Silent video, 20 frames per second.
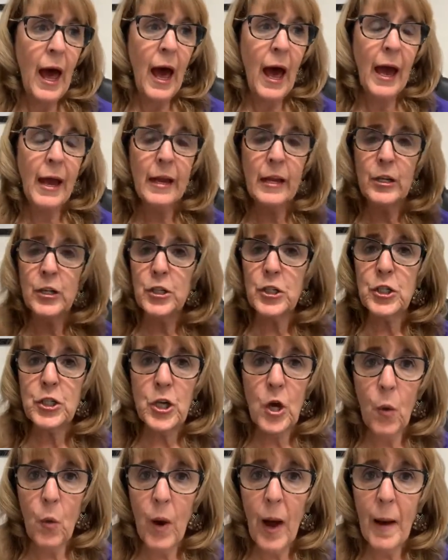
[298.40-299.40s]
I can
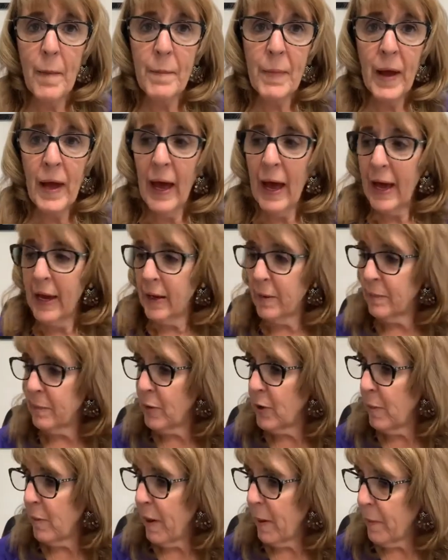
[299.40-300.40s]
show up. I can
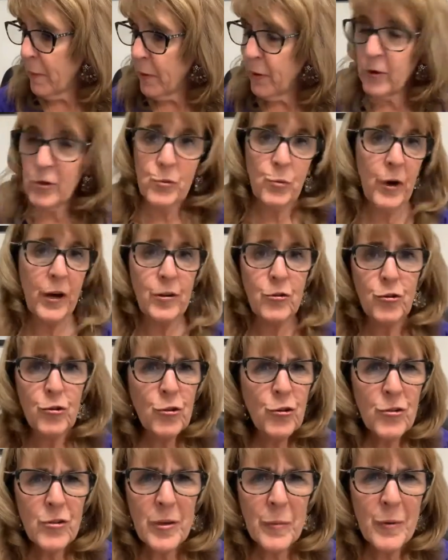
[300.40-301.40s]
put my purse where I
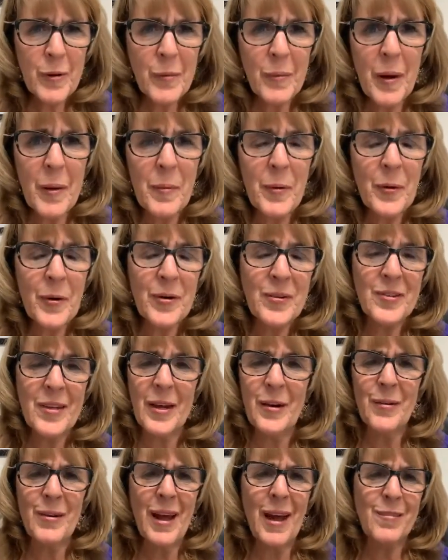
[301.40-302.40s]
choose to put my purse. I
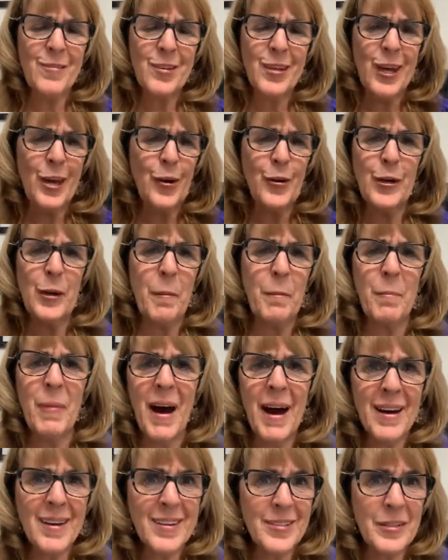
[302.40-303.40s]
don't have to carry a
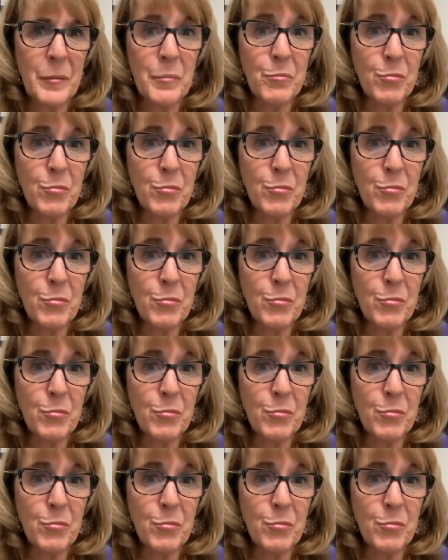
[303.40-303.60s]
boxy